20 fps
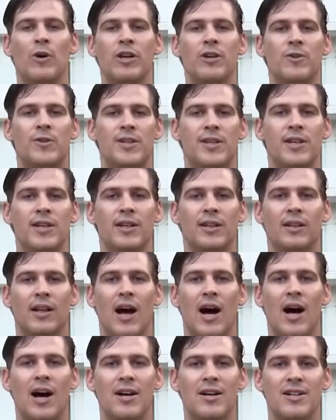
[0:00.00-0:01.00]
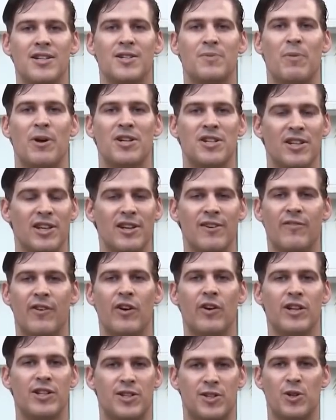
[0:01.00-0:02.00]
And what you see a lot, especially in
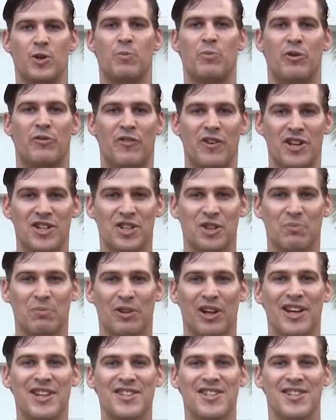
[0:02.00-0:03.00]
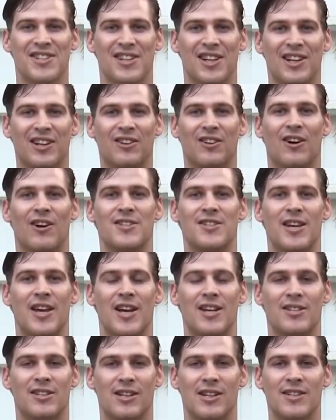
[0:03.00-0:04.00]
very superficial places like Los
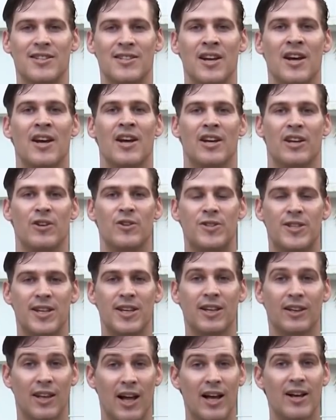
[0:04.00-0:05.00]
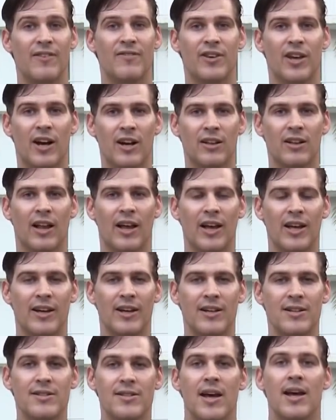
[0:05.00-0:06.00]
Angeles, you see a lot of young
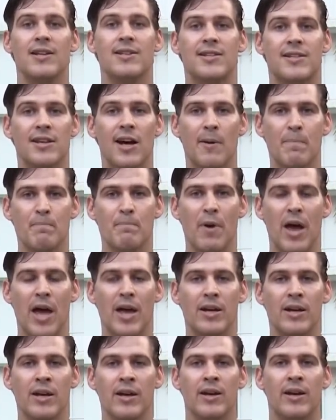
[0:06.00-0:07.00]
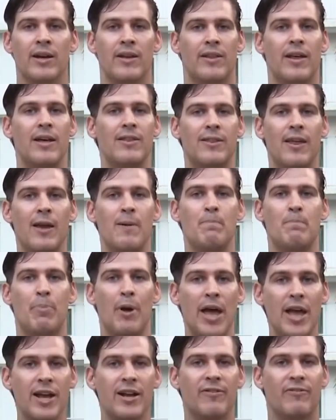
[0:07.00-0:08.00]
ladies and some men that they
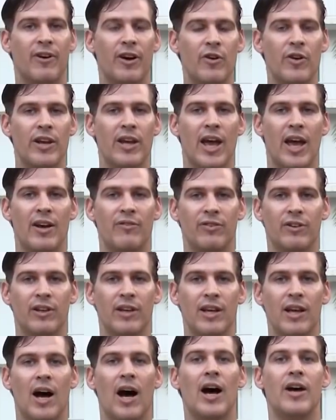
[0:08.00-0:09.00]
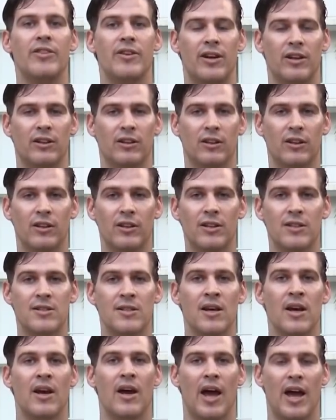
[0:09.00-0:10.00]
bank very heavily on their
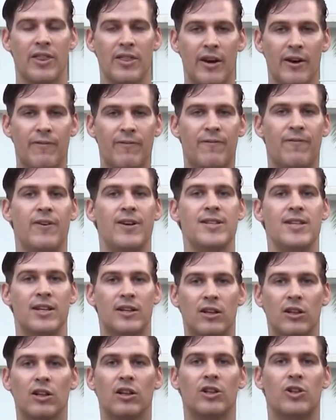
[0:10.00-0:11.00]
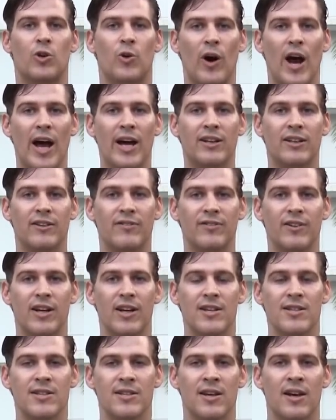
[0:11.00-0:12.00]
looks and their physical
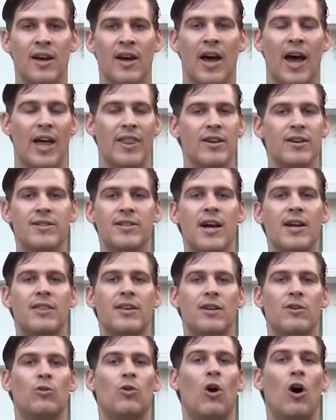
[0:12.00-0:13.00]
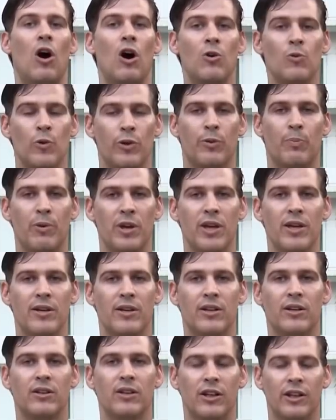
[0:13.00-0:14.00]
attractiveness. And there's nothing wrong with
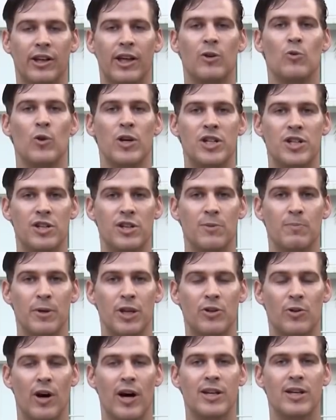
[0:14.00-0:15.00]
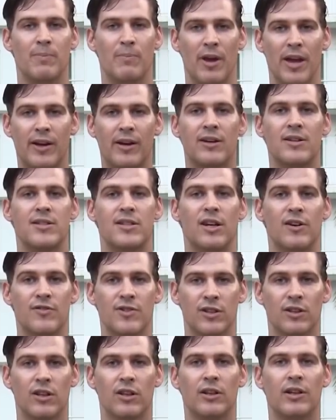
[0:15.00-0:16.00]
being good looking. We should be trying to make
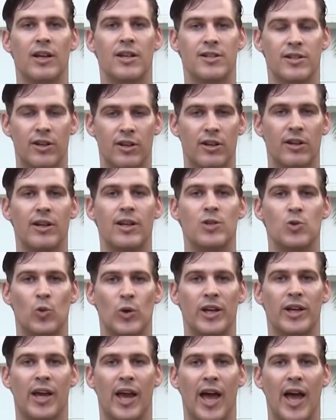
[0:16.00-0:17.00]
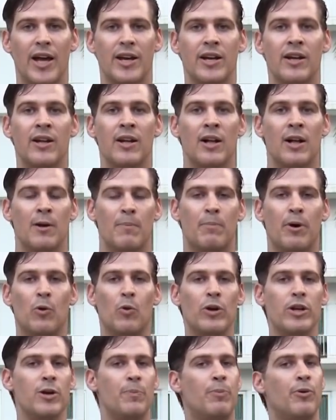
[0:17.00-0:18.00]
ourselves look as good as we can.
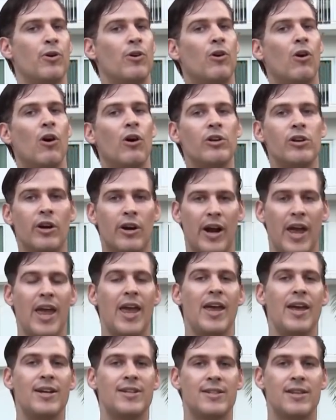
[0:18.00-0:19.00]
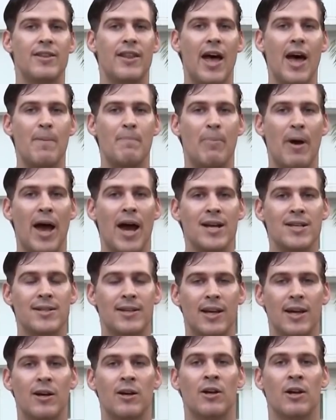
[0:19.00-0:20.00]
But when you put all your eggs in that
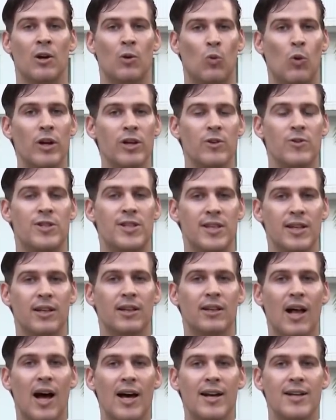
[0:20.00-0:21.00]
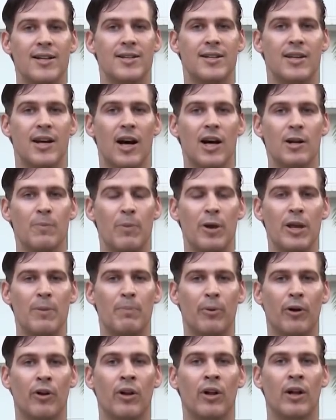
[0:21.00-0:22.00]
basket, what you see a lot is young
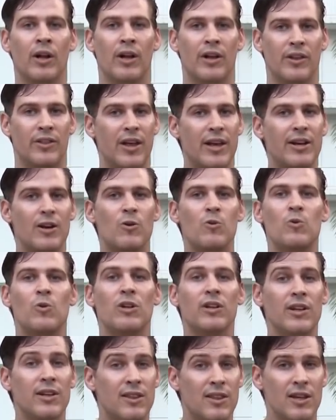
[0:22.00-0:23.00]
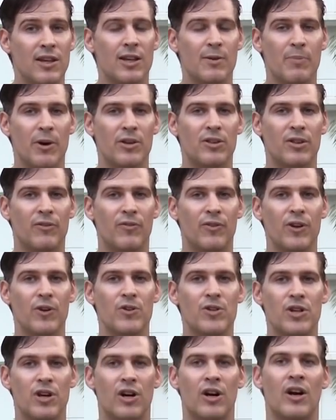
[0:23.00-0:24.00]
people, they don't really think about the
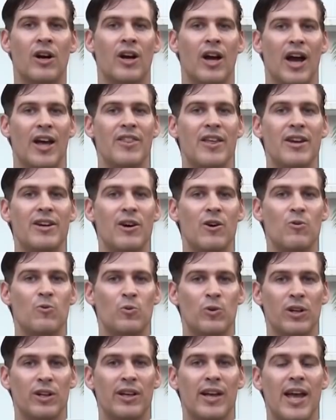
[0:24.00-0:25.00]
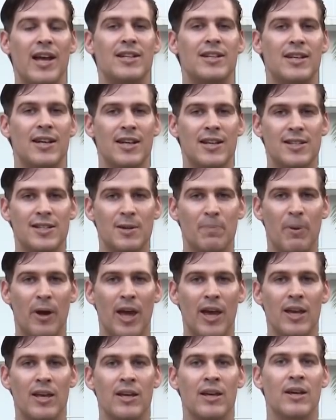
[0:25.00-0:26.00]
future and they don't really
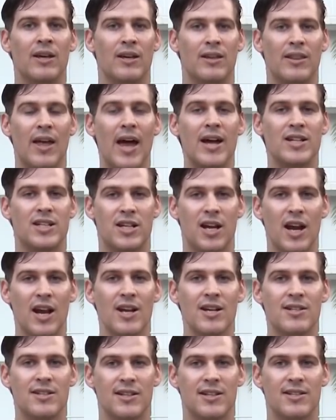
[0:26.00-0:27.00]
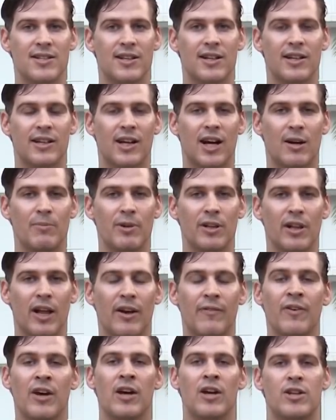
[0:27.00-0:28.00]
anticipate that change that's going to come in
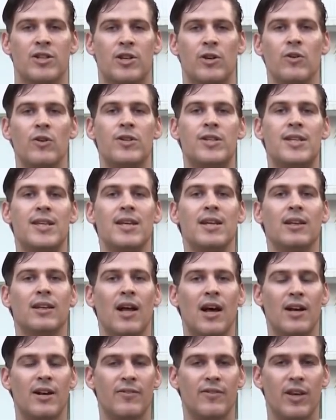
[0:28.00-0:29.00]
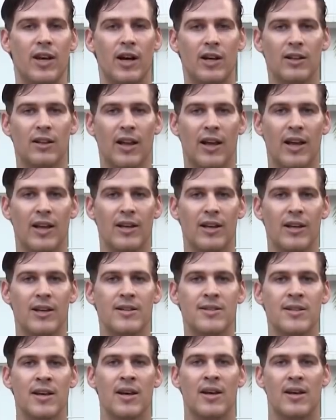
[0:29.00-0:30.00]
life. So you see a lot of young
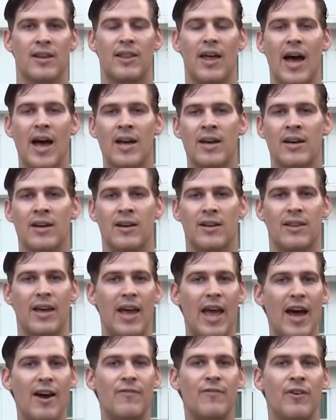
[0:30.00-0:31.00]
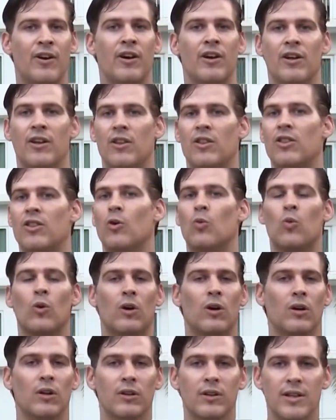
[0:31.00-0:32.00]
ladies that they have the
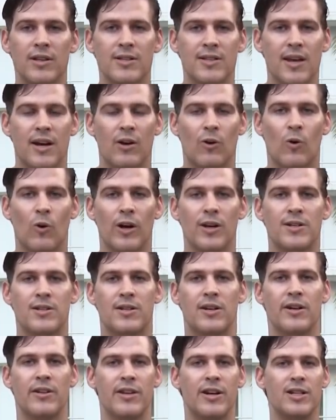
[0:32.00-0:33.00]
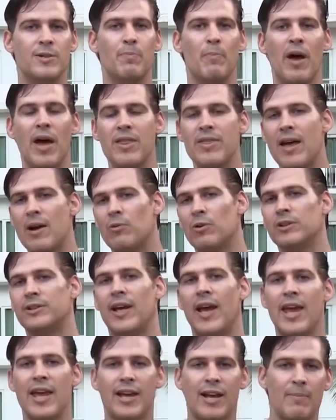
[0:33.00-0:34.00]
world is their oyster, and there's men that will
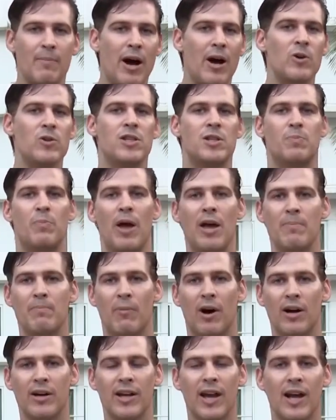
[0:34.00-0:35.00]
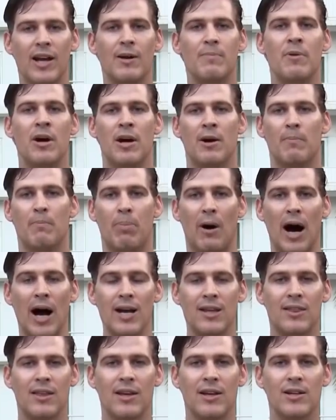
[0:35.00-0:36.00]
take them out, spend money on them,
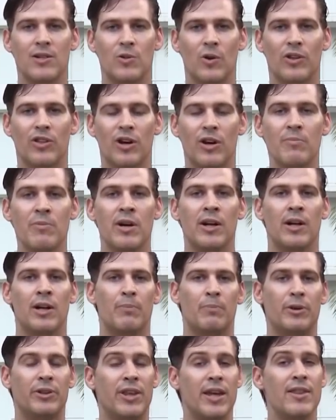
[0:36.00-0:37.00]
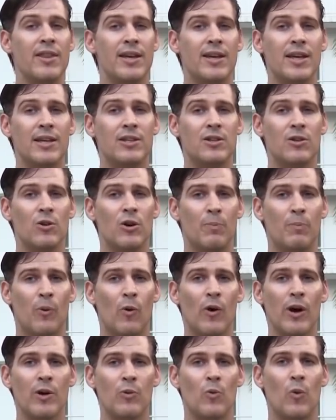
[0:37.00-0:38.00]
buy things with them, but then they get to a
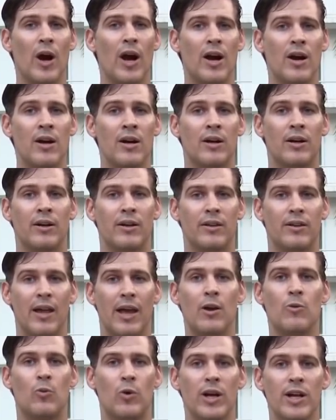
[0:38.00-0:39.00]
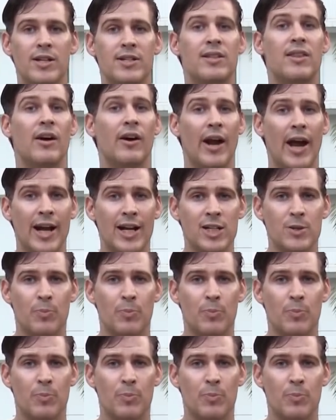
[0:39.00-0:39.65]
point where they reach their